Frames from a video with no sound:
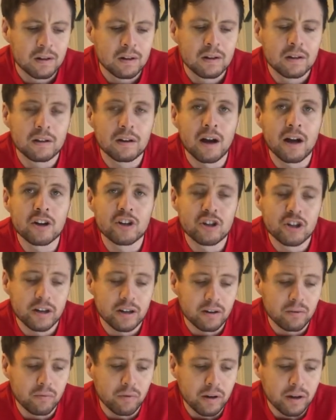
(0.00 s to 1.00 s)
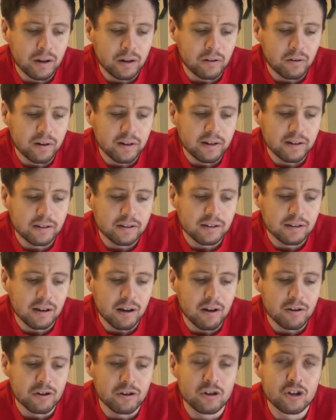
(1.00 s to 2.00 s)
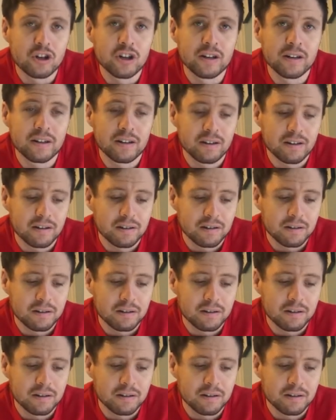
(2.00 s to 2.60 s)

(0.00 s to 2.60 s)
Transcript: Got chicken wing grease on your cheek.